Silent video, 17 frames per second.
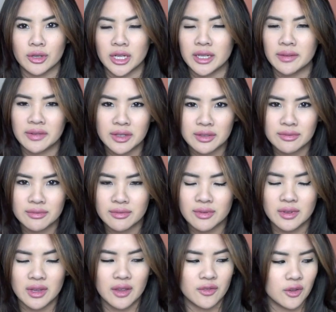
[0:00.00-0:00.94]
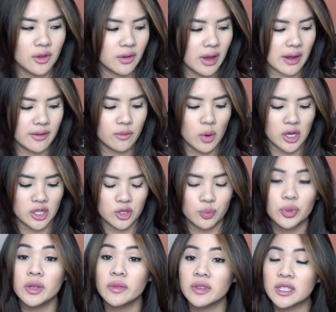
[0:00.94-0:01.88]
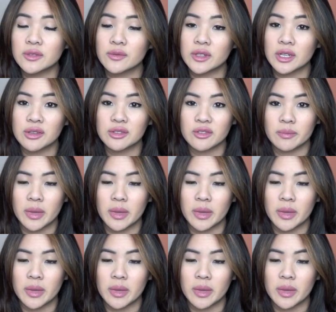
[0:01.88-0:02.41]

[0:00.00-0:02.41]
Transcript: or even if you have watched previous videos